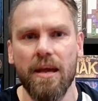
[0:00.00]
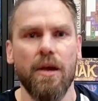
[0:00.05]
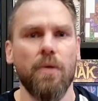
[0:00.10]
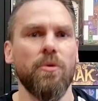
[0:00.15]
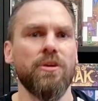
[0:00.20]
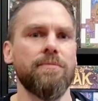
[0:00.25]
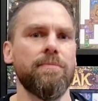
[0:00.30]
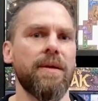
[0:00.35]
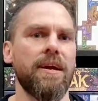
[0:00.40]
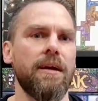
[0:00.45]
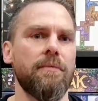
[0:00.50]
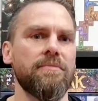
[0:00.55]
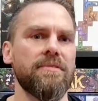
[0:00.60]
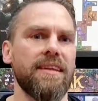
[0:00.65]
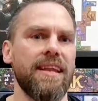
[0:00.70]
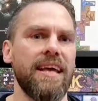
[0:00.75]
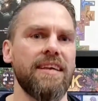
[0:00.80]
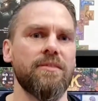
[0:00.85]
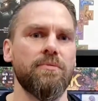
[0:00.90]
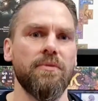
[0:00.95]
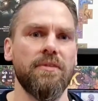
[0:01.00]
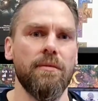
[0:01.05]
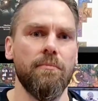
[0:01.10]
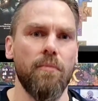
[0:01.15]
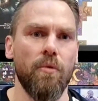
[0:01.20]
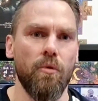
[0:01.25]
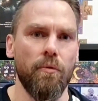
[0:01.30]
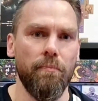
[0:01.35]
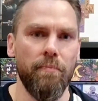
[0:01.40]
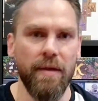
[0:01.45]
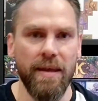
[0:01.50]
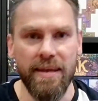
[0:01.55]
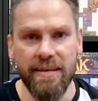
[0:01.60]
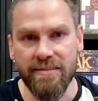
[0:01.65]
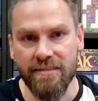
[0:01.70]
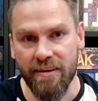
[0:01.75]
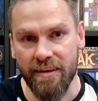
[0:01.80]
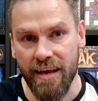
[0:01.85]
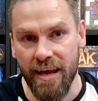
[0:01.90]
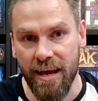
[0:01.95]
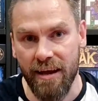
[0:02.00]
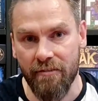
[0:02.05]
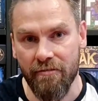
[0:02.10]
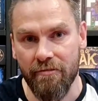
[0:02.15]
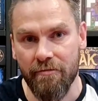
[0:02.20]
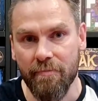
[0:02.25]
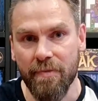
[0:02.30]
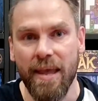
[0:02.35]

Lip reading: which becomes less with the more beers I have.